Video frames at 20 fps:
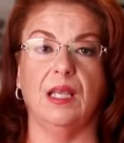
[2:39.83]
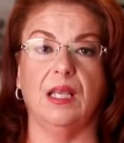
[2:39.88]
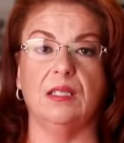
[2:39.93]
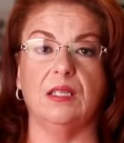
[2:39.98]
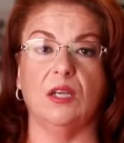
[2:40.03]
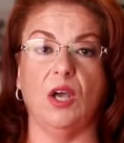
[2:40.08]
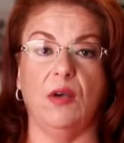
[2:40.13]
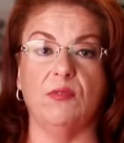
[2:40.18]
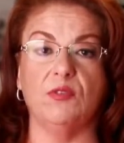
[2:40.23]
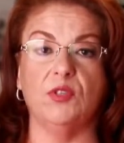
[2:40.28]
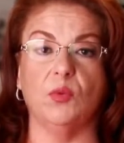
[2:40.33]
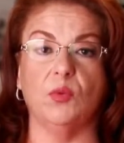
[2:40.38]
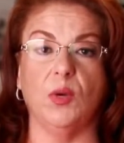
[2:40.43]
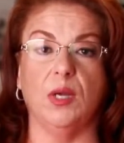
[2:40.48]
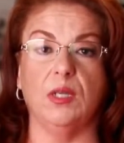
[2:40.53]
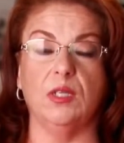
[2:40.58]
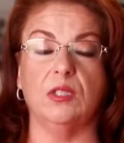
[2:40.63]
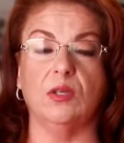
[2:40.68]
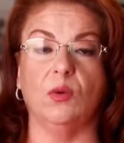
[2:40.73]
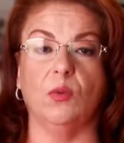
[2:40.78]
As the Officer
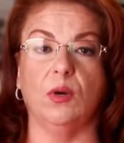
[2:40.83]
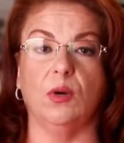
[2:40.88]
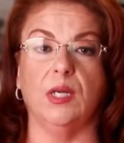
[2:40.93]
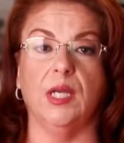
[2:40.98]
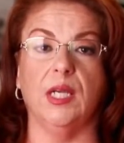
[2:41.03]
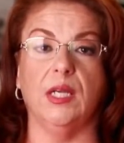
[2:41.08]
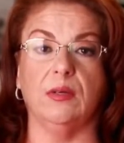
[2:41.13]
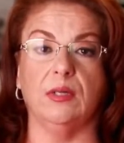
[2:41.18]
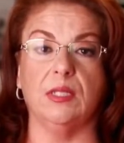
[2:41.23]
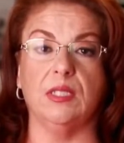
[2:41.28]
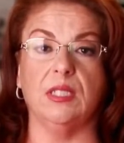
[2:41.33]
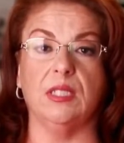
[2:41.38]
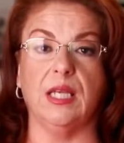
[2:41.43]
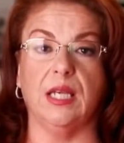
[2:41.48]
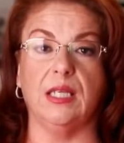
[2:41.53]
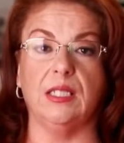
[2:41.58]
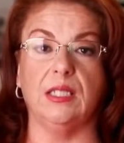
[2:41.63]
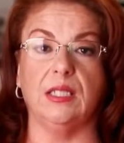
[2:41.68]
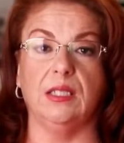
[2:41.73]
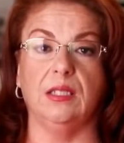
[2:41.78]
Wellness Coordinator and
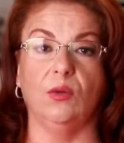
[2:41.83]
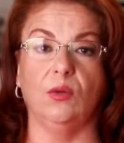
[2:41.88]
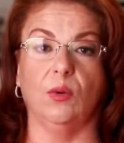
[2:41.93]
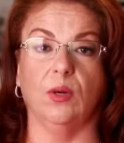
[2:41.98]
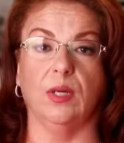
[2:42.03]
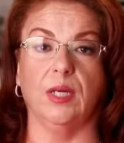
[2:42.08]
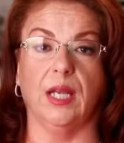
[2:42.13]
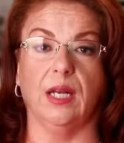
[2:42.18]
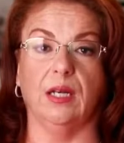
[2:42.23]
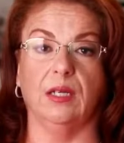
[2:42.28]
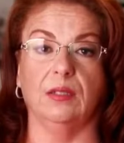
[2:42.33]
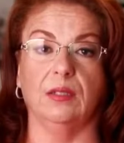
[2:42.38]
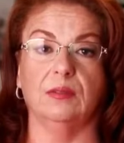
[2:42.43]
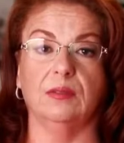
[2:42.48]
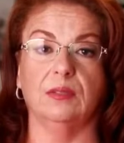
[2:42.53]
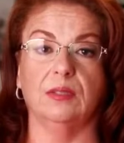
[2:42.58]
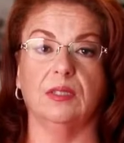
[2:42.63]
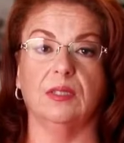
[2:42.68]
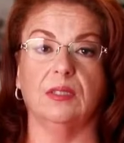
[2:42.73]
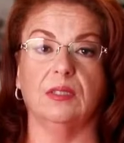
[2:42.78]
CIT Coordinator
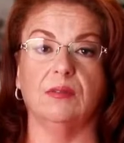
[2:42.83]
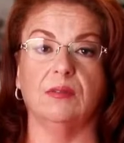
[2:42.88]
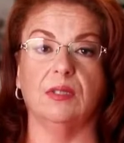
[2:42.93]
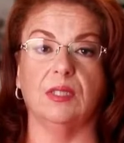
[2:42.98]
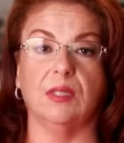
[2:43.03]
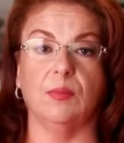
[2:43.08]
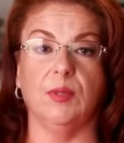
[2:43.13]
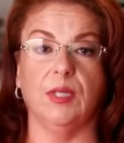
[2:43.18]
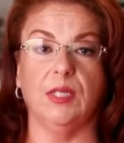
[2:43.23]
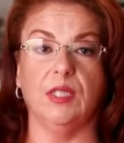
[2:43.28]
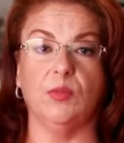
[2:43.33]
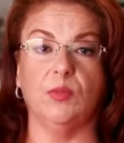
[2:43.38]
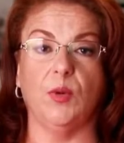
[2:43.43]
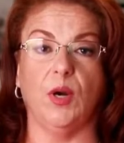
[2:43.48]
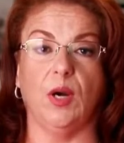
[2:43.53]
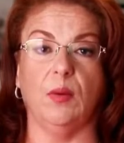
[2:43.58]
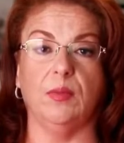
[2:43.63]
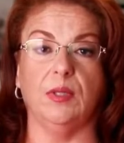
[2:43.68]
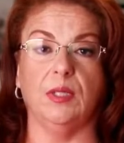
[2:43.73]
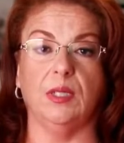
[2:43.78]
with the police
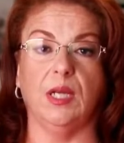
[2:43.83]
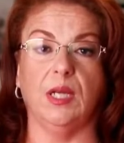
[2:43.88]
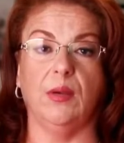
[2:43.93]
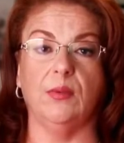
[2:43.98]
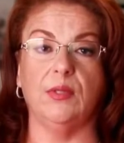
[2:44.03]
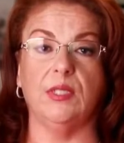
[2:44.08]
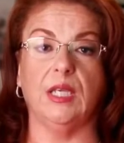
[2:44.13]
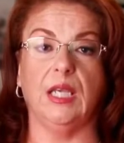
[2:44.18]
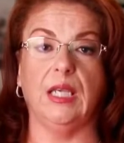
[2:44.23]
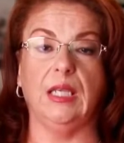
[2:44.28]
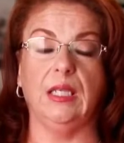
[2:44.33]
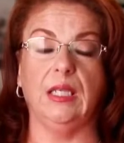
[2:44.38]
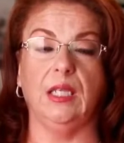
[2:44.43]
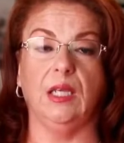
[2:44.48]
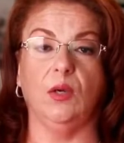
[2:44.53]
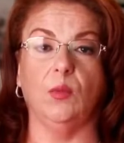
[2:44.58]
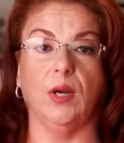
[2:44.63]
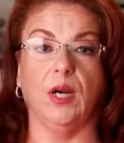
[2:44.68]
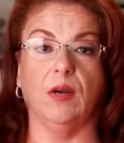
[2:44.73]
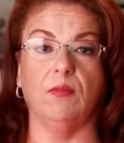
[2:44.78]
department, I was
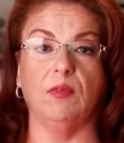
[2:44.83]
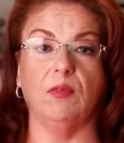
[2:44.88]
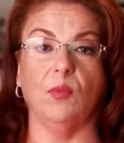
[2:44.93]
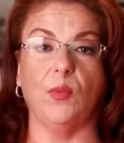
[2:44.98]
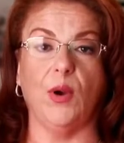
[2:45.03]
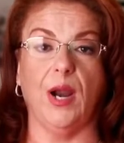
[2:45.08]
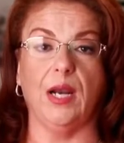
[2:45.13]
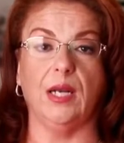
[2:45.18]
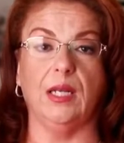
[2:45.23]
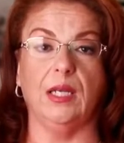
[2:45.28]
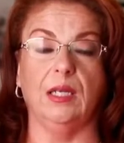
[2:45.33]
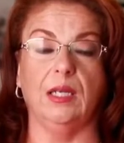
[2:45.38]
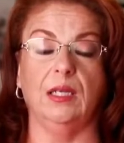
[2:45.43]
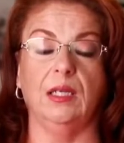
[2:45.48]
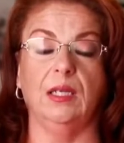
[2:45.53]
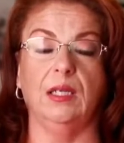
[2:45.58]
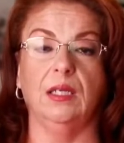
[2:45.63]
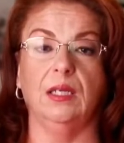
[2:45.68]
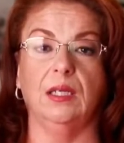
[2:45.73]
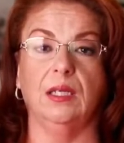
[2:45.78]
keenly aware of the
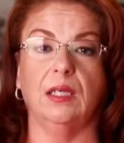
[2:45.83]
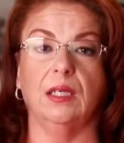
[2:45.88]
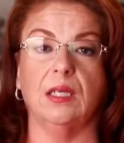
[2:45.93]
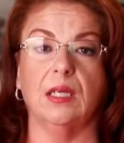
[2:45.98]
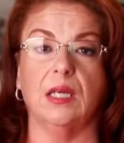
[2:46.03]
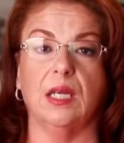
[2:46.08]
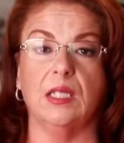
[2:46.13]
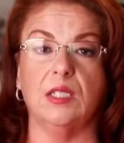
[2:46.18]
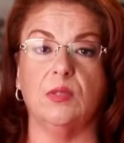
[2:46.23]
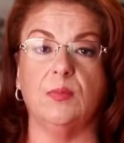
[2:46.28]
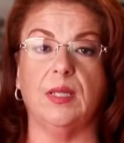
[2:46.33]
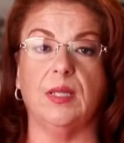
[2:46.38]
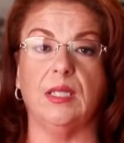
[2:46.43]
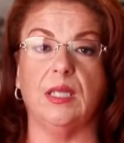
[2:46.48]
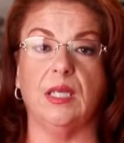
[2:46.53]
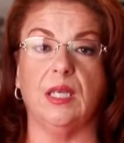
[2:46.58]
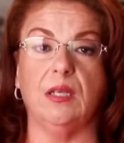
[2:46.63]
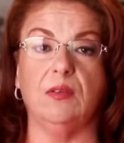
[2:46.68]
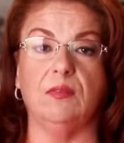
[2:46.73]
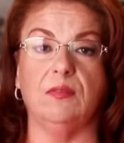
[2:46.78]
rioting and
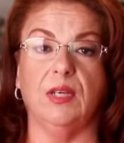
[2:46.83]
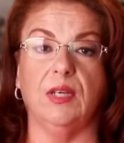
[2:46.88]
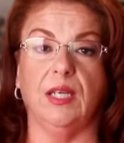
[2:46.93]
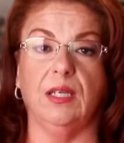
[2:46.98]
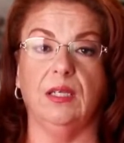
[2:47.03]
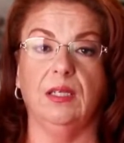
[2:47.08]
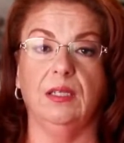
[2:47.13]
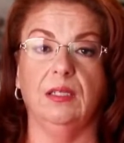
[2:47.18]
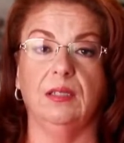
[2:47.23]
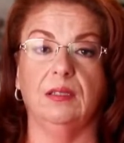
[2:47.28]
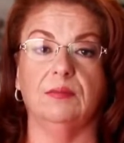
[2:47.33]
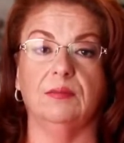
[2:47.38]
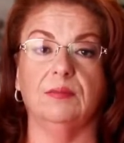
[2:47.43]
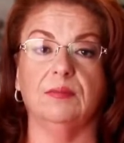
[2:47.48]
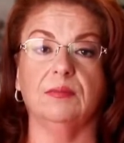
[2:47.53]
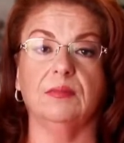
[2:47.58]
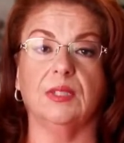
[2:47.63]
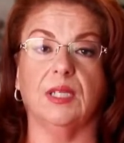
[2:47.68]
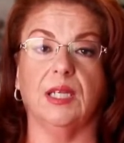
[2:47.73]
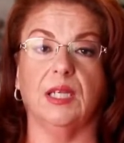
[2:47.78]
spent the evening
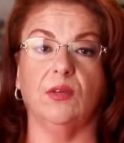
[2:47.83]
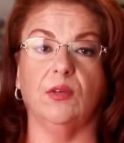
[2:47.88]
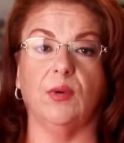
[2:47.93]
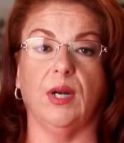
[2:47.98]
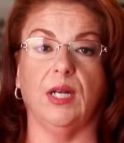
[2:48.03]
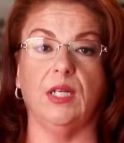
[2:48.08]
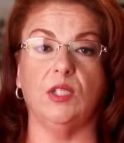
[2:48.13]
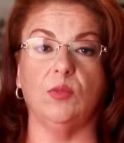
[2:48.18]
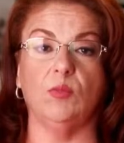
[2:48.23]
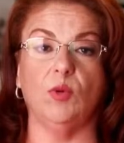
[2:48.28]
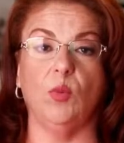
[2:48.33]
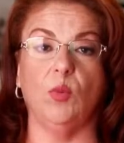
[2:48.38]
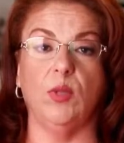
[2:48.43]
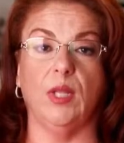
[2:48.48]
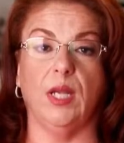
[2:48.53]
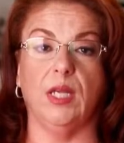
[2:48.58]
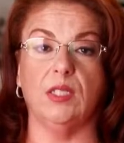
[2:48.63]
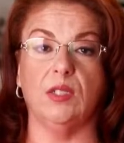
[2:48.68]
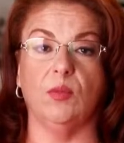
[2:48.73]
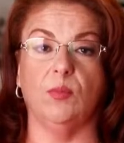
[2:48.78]
getting ready to
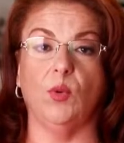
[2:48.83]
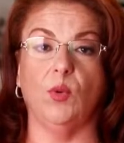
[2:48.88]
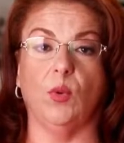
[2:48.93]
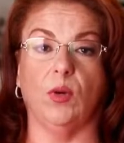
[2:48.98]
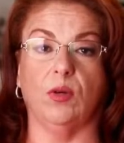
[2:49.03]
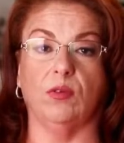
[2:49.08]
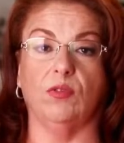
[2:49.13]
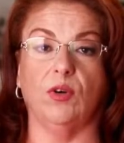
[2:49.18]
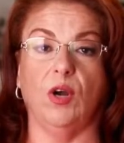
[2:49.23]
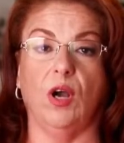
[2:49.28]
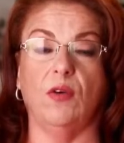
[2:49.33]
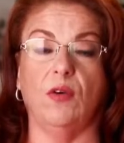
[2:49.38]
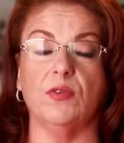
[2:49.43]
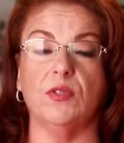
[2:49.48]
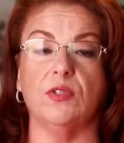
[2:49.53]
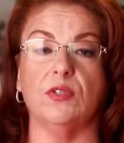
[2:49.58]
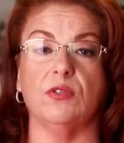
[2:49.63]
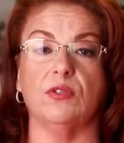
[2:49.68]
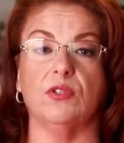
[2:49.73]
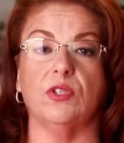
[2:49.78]
mobilize support for
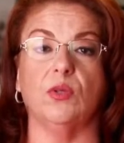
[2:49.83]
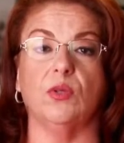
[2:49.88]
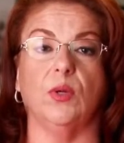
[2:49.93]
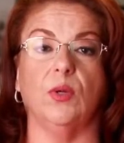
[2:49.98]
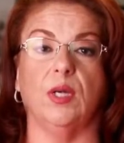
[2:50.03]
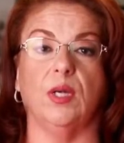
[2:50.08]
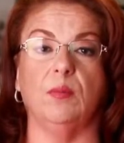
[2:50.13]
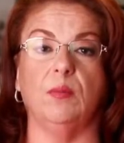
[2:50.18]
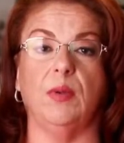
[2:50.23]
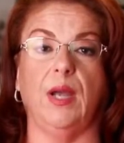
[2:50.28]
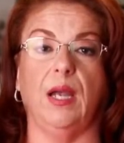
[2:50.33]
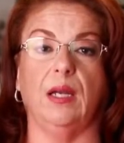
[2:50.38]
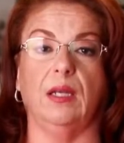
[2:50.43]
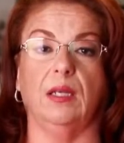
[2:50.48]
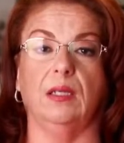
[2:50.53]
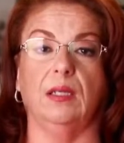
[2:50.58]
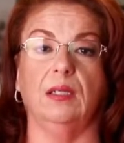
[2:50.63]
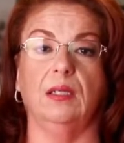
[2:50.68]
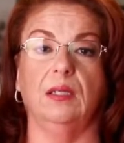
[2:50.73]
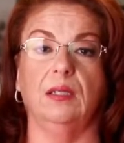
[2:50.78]
officers who were
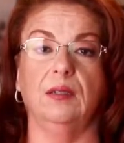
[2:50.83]
impacted.